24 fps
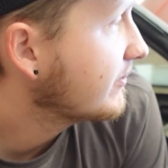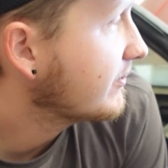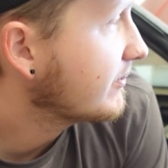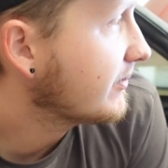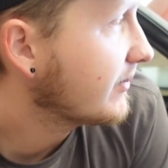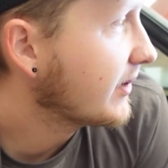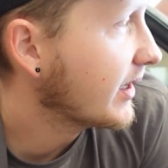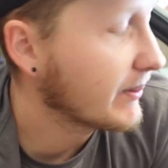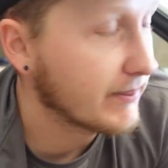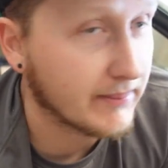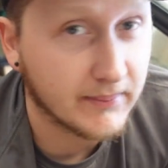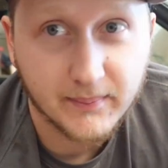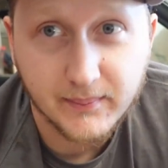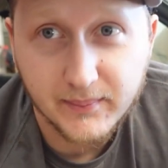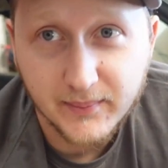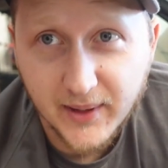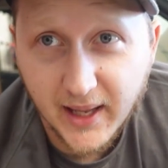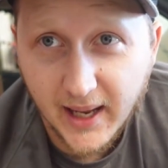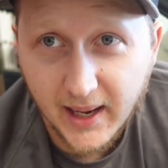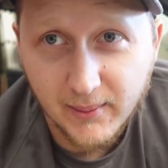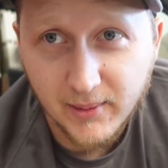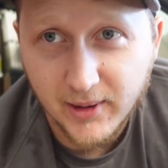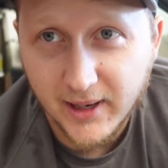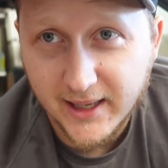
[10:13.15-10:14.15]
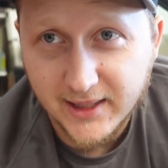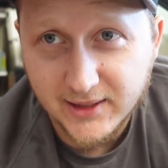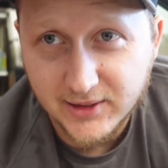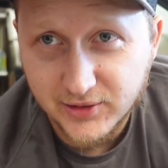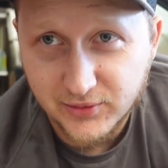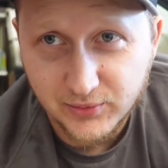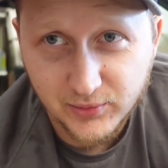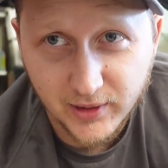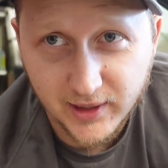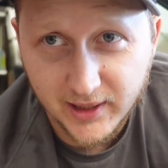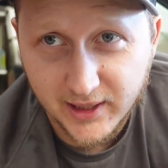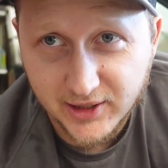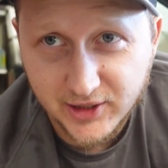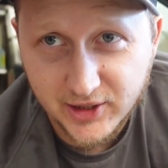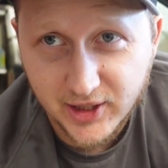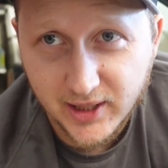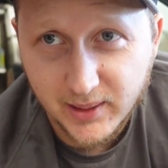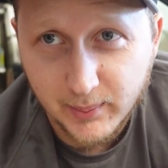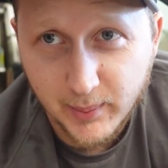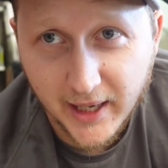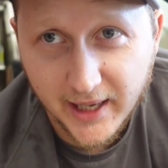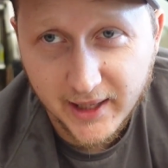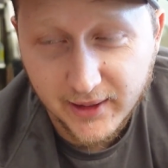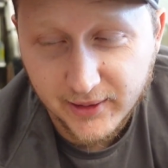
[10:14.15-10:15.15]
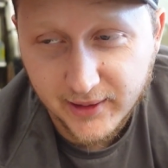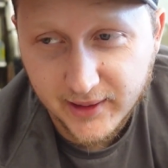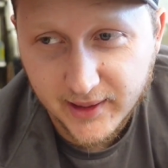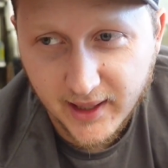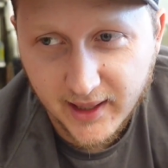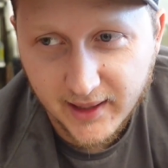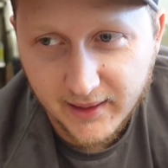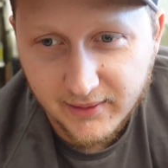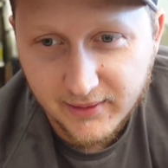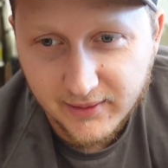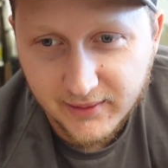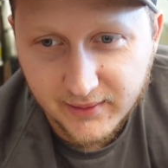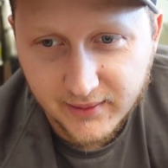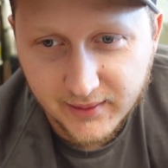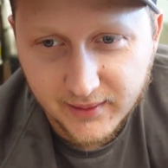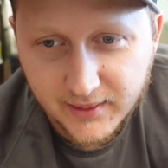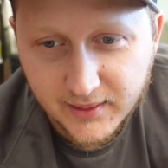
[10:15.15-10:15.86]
my camera has really shitty battery life.